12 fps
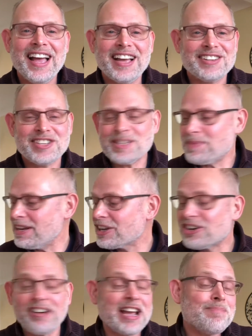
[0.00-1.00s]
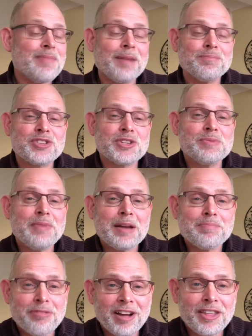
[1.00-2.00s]
She's been a great mum to my
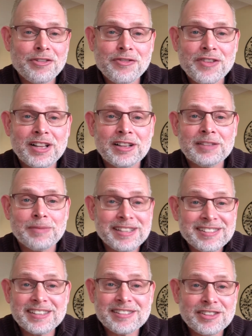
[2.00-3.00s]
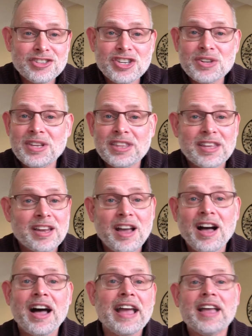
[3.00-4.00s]
brother Phil, my sister Judith and
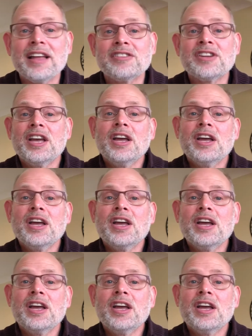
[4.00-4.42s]
I. And